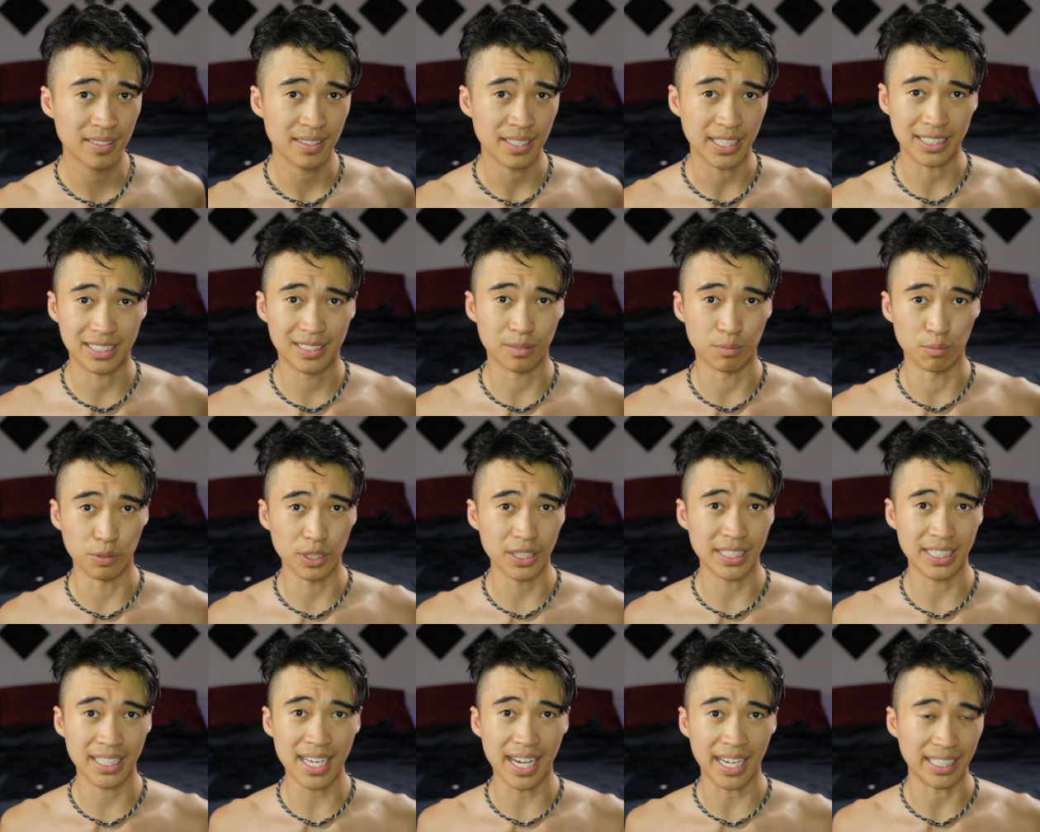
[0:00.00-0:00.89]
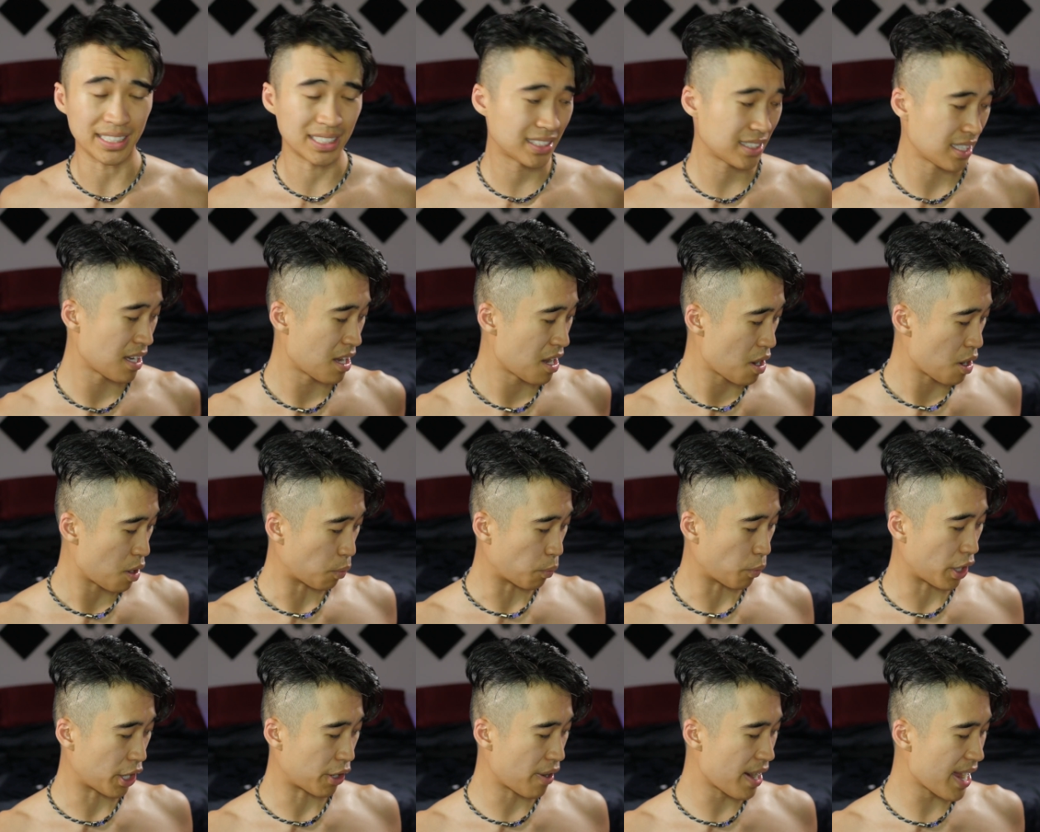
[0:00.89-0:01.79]
It's really nice.
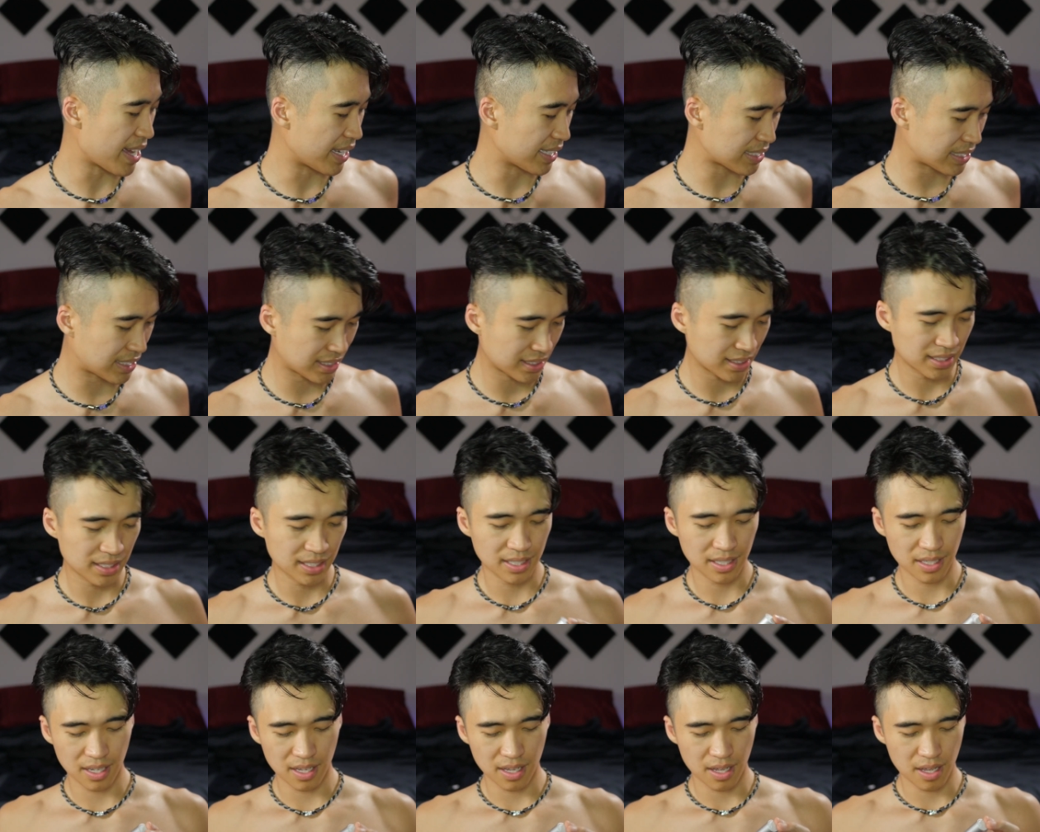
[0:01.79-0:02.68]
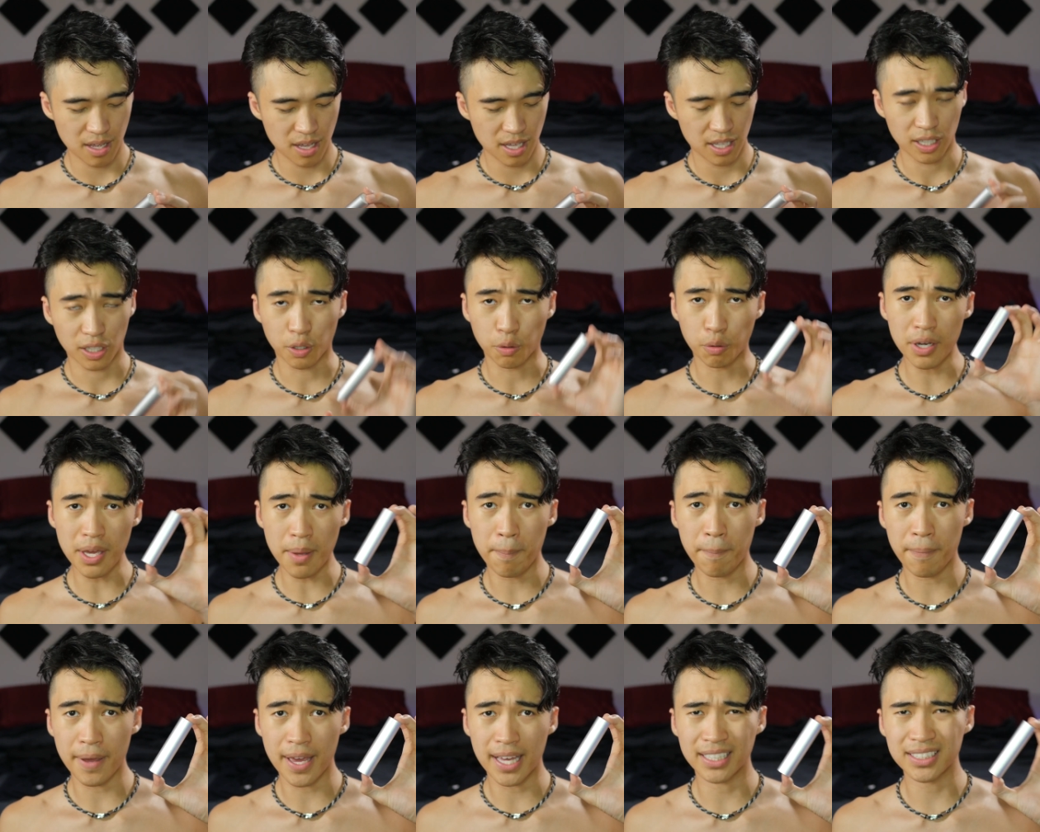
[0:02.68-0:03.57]
Whereas
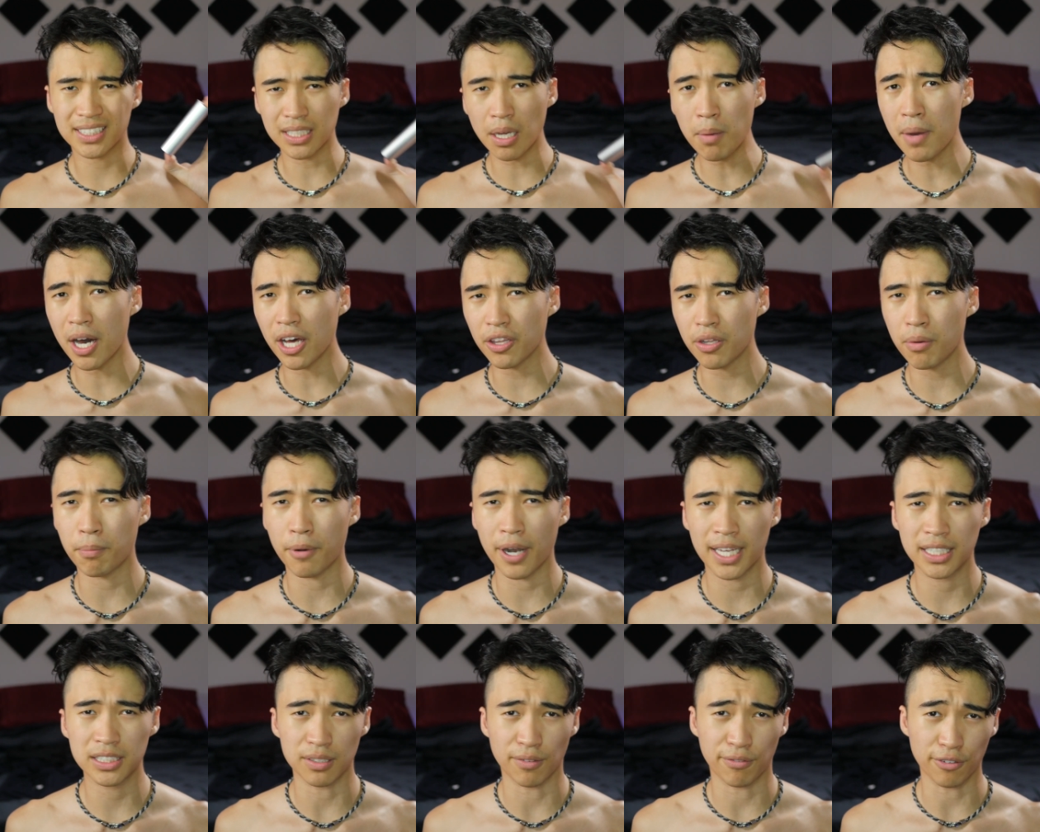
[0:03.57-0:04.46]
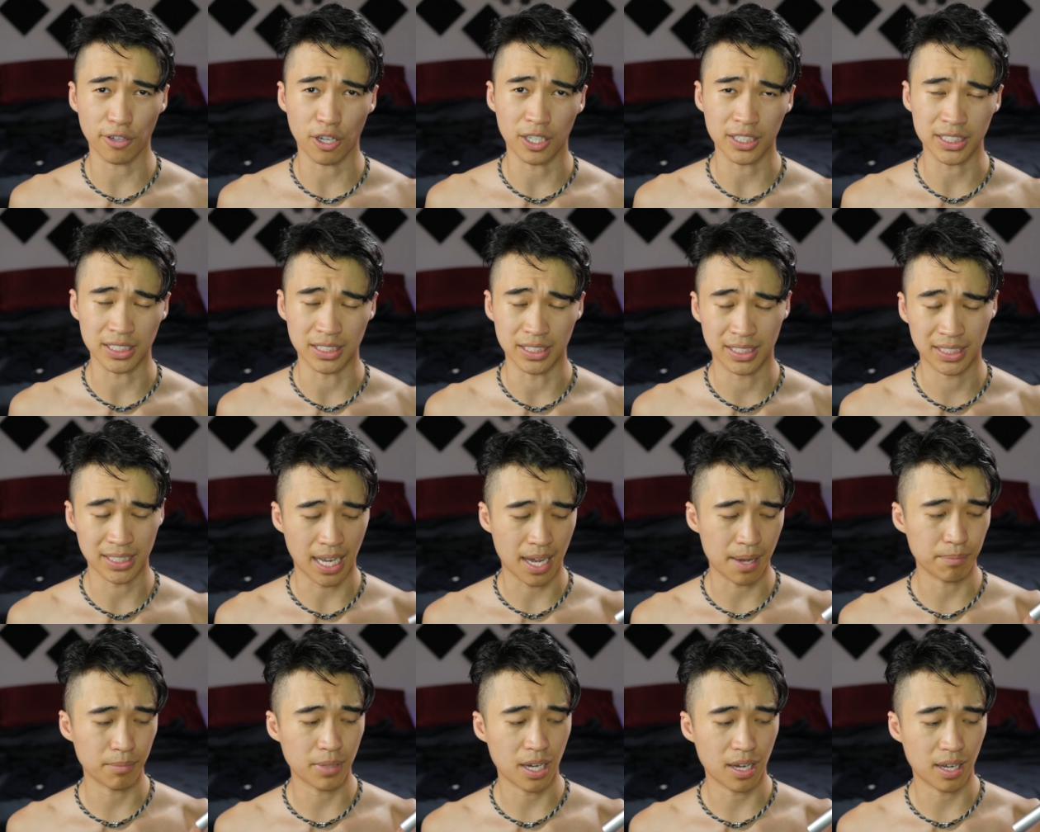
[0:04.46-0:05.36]
Quip and some other brands of flosses,
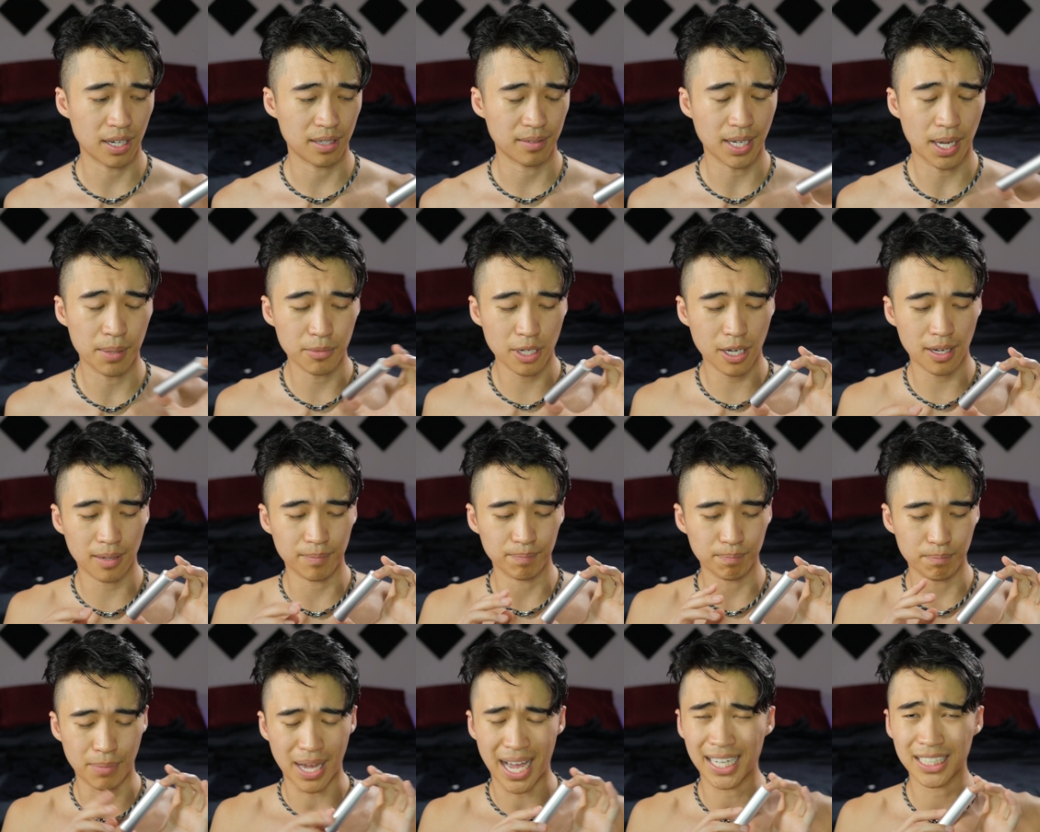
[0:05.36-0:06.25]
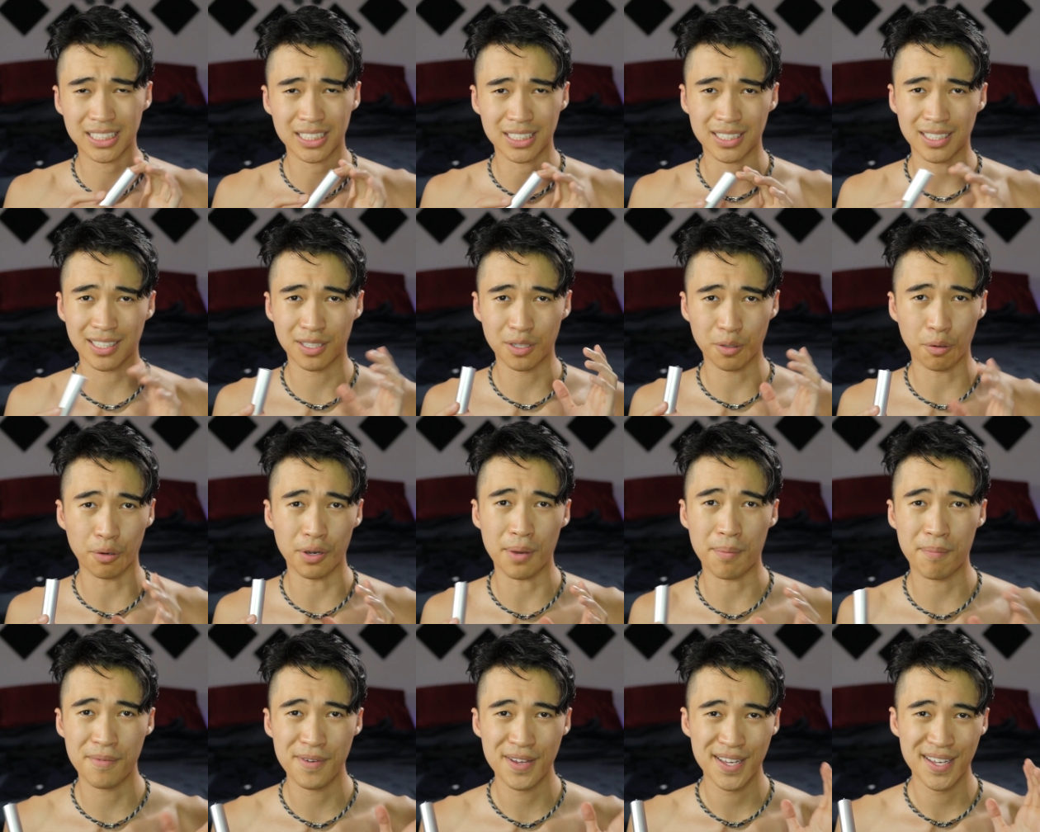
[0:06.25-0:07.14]
I'm not bashing Quip